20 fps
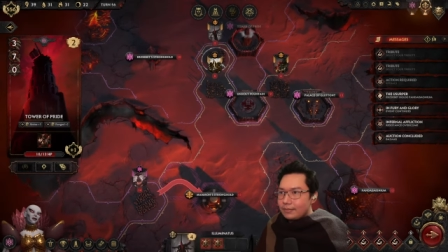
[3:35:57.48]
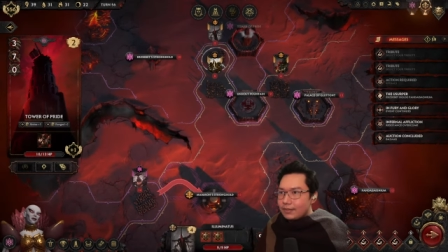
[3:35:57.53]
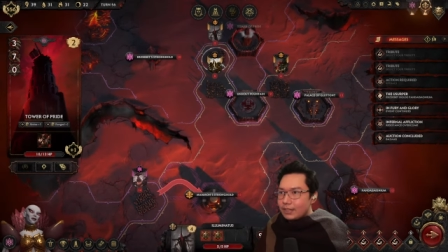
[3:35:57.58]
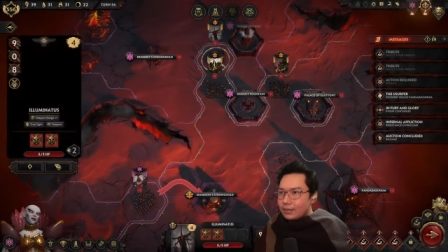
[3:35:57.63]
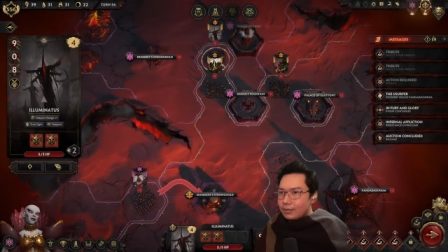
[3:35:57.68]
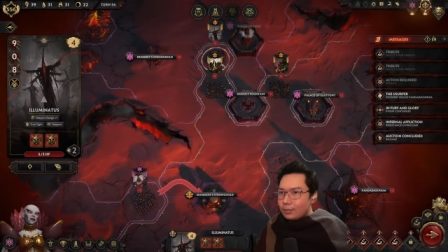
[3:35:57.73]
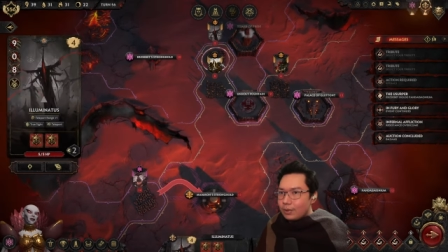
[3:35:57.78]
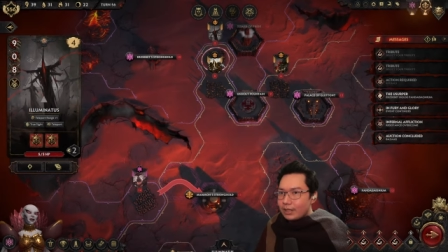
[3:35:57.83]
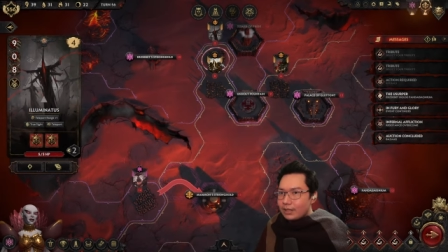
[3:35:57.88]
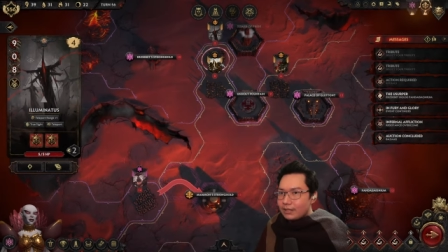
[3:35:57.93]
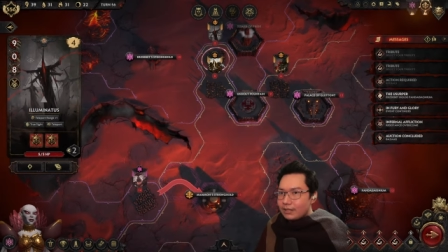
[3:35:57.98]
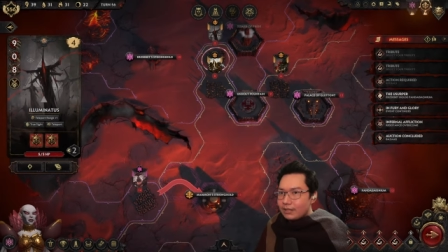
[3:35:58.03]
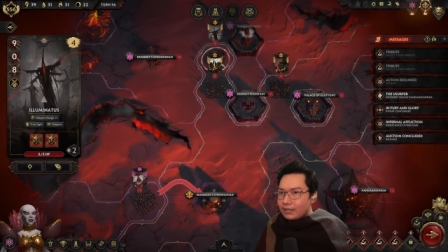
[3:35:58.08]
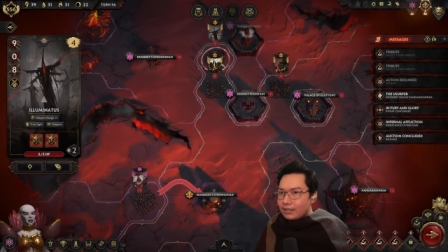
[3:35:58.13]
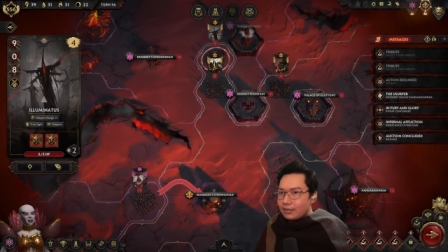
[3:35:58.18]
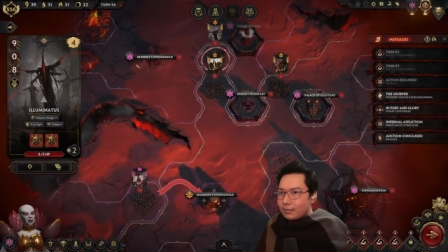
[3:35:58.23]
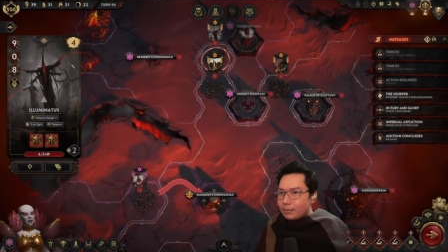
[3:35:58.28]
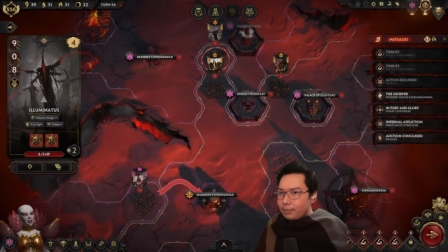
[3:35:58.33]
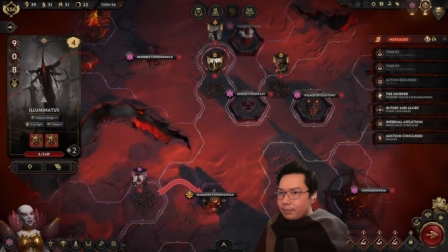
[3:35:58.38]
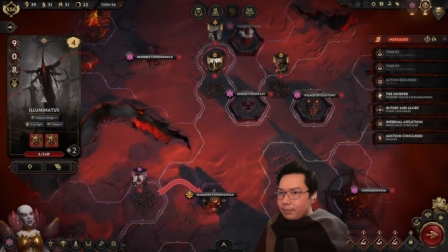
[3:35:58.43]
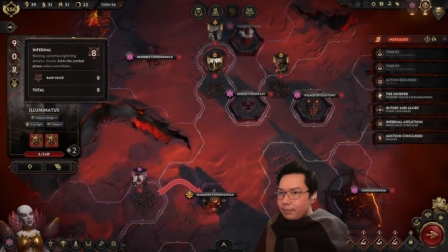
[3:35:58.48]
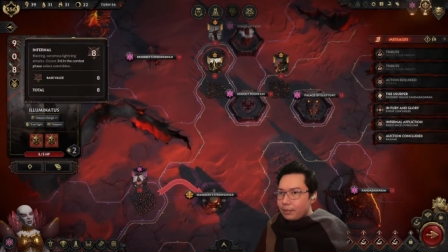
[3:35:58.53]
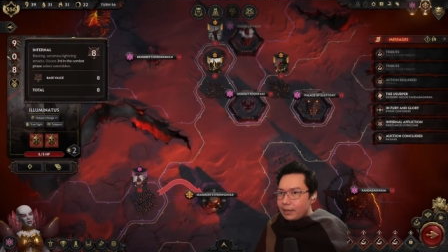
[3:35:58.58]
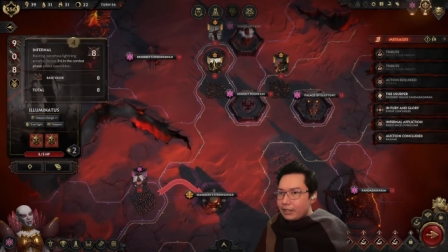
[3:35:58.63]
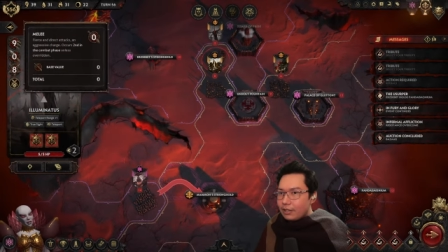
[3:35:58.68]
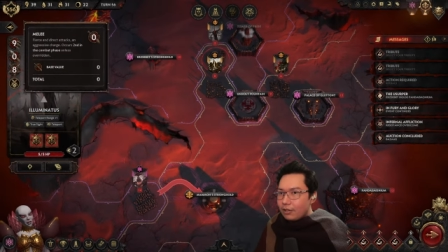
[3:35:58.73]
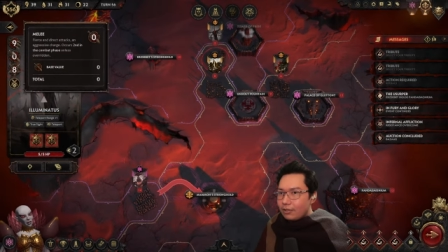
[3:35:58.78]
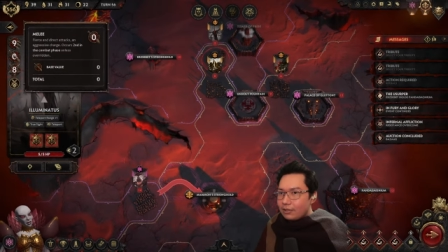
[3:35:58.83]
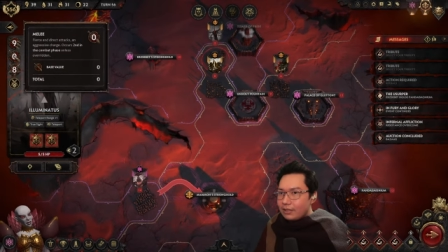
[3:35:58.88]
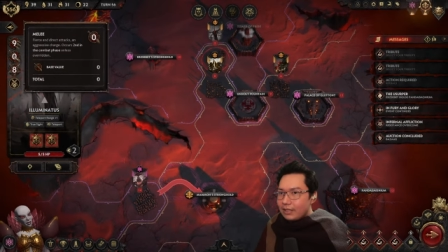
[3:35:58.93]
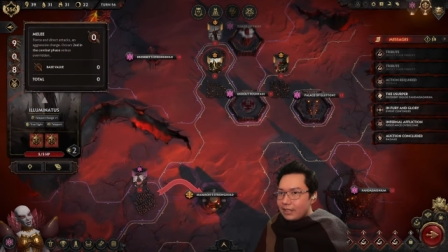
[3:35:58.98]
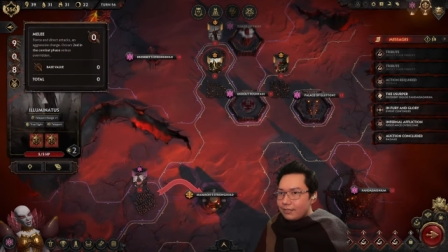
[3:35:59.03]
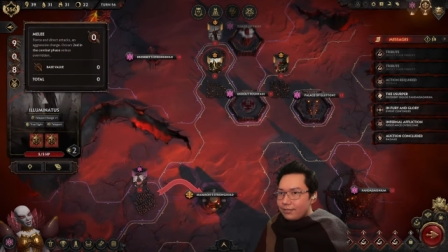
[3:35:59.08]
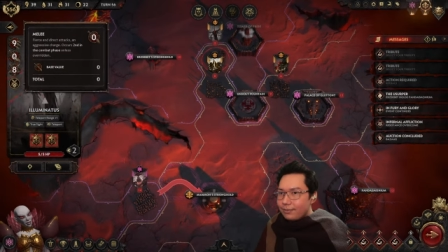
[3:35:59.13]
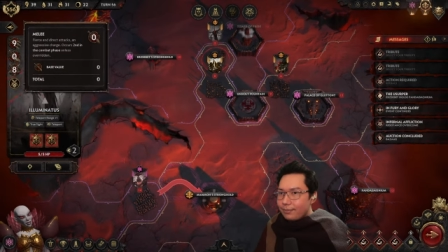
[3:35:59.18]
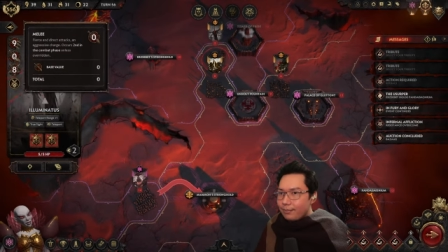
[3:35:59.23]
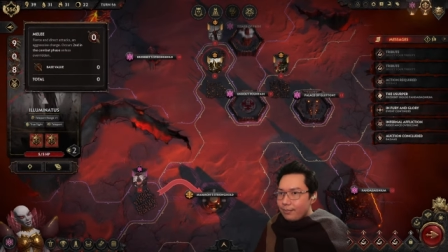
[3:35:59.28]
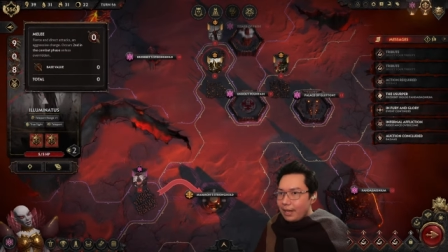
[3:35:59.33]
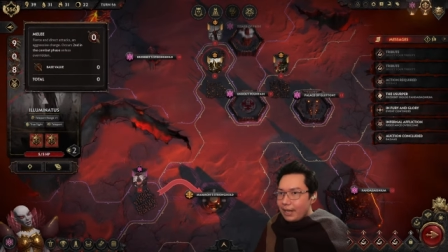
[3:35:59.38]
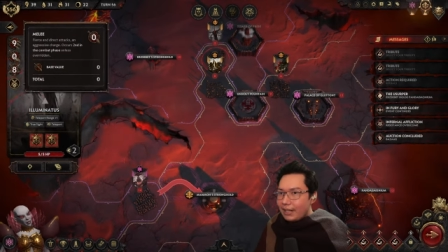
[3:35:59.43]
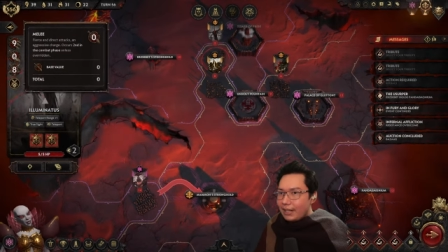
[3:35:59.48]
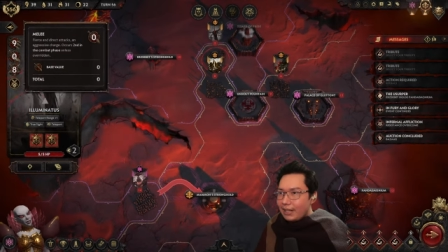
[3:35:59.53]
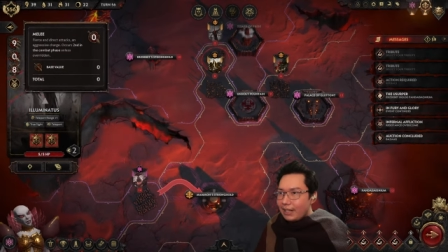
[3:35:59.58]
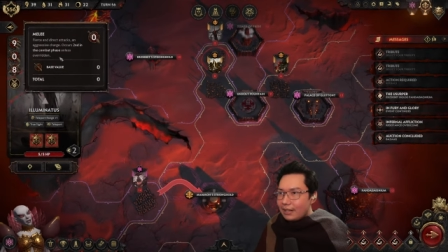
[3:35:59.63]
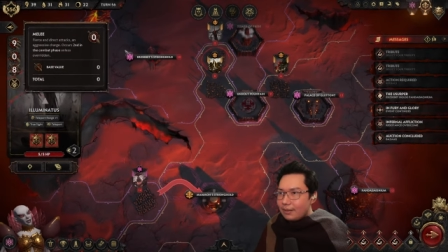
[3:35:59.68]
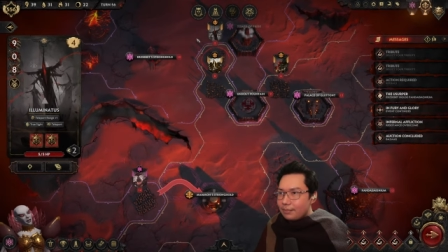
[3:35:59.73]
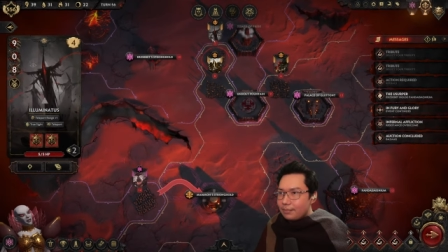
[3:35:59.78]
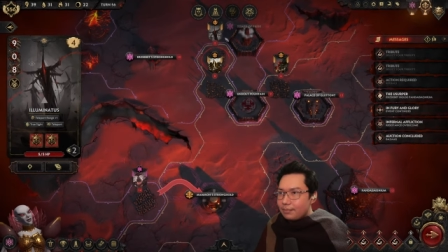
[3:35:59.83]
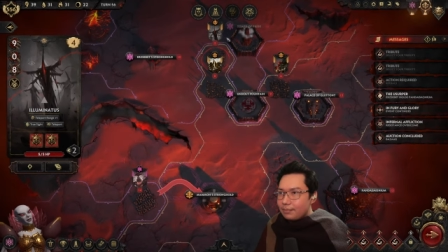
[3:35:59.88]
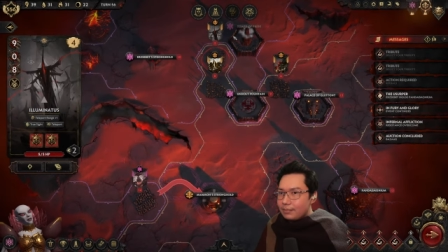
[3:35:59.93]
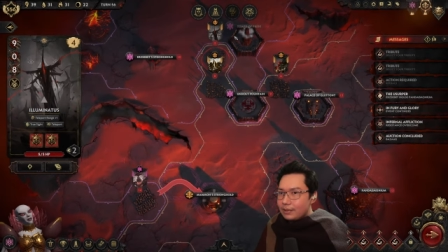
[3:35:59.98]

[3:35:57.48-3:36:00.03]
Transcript: in one turn. But only if melee